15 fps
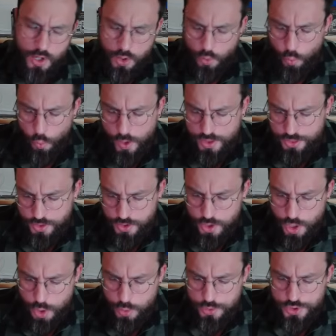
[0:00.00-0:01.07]
with
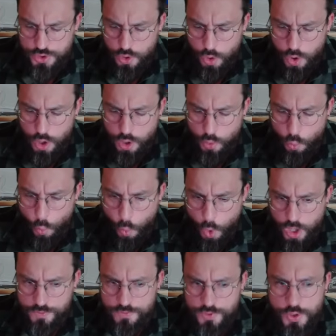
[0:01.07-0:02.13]
notes on one
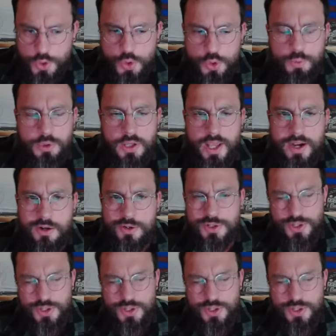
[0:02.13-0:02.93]
of the new players.